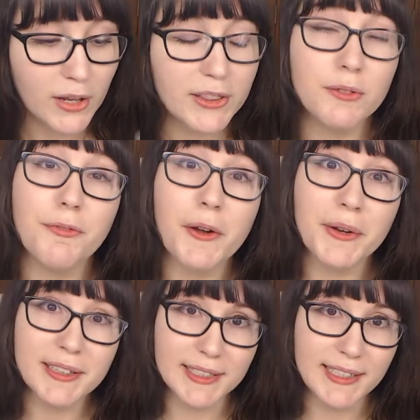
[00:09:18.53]
At the
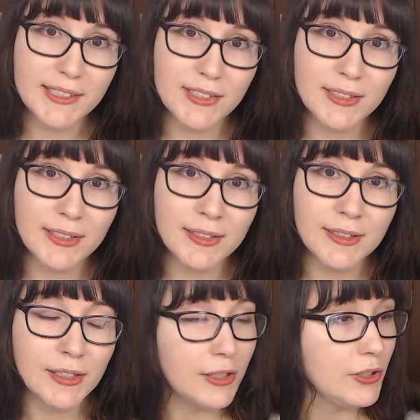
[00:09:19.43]
very least,
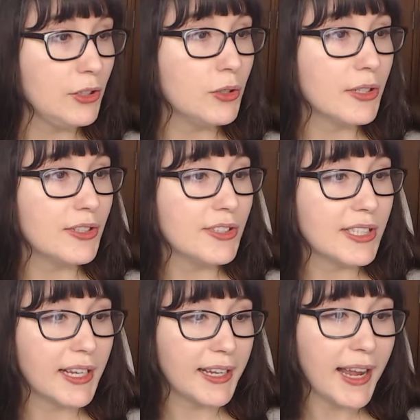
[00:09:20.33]
you can
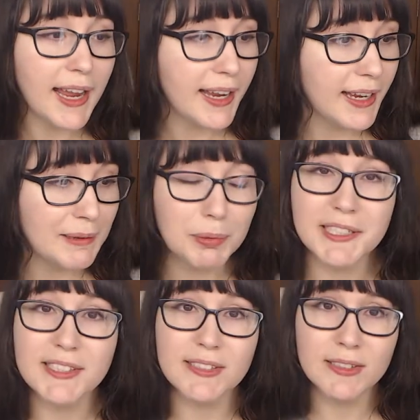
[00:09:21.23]
say, hey,
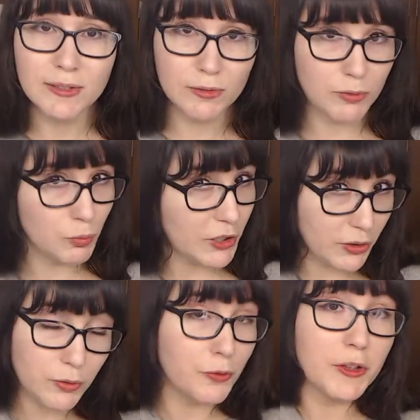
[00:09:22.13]
please,
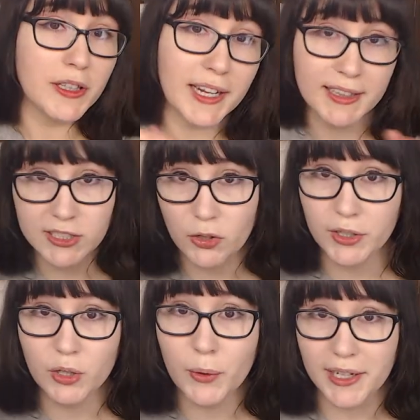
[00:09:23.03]
for the line that's
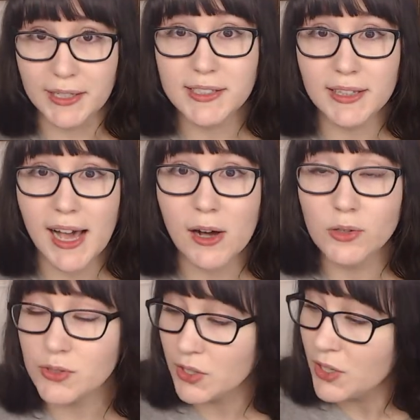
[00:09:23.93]
already going into the
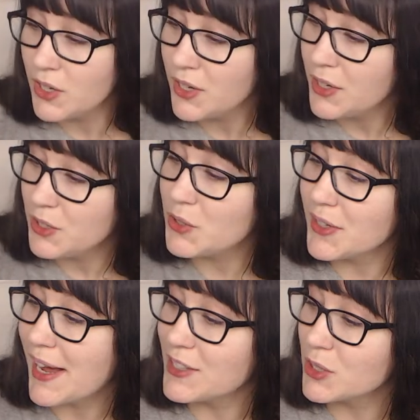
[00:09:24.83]
house, you
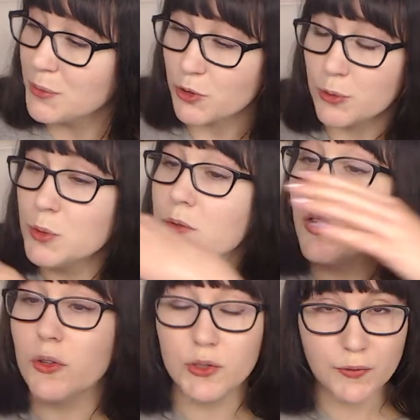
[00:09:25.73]
can ask them to remove
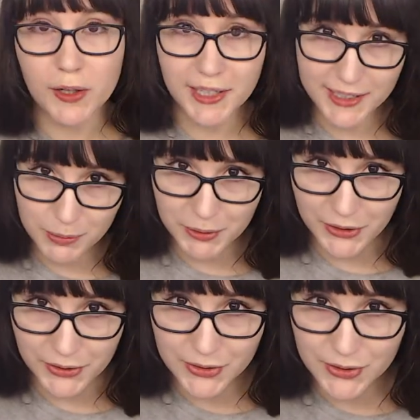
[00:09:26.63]
all those fucking
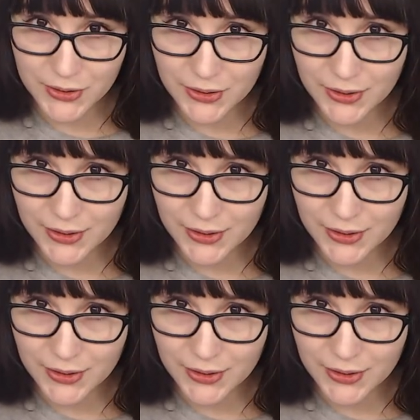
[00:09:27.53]
splitters